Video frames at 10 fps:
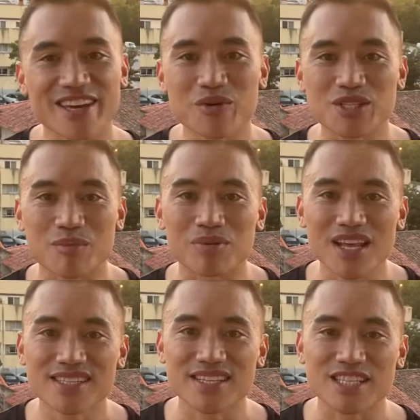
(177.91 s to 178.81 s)
it was a
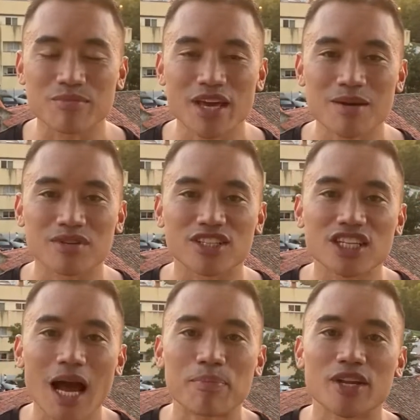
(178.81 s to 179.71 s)
blessing to be able to
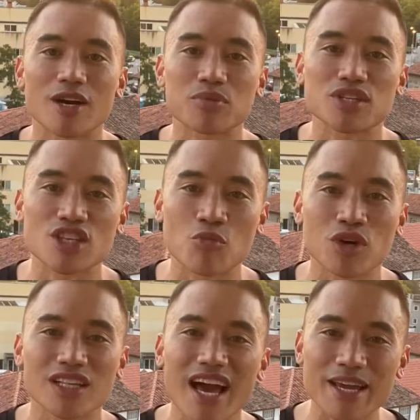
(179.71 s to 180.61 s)
chop it up with
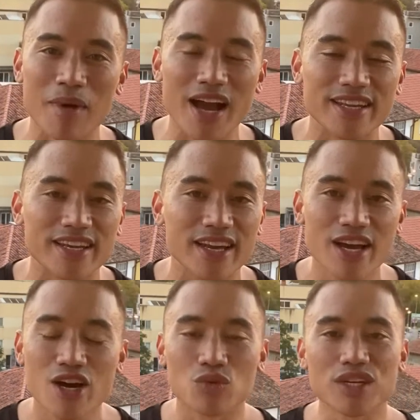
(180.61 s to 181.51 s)
someone like-minded.
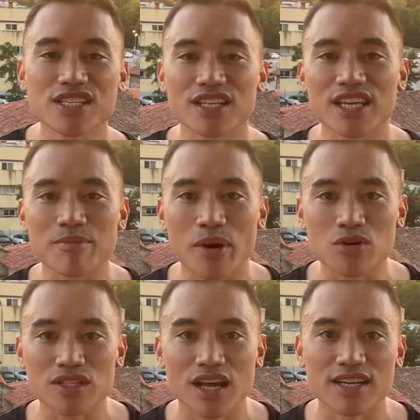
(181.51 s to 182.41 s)
Recently, he
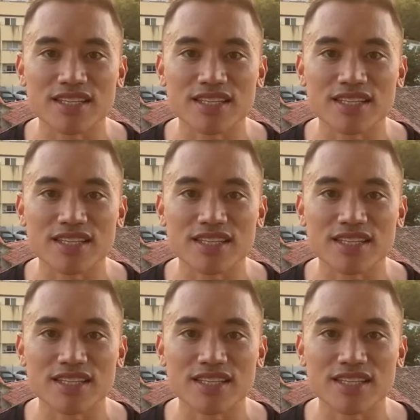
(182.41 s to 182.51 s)
posted on